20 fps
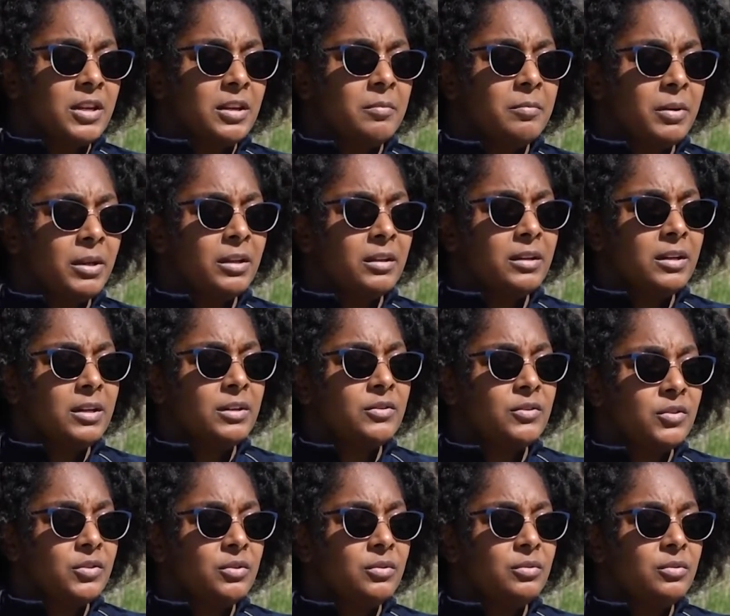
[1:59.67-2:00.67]
the ability
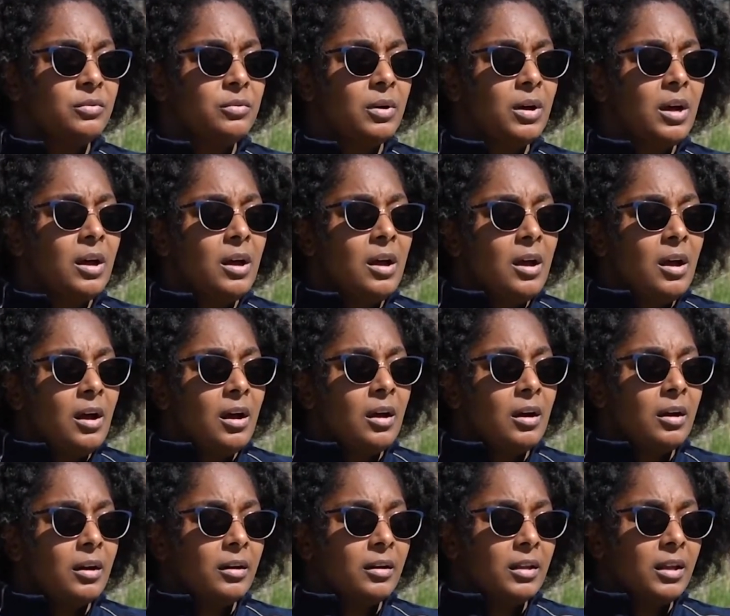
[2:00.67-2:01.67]
to uh,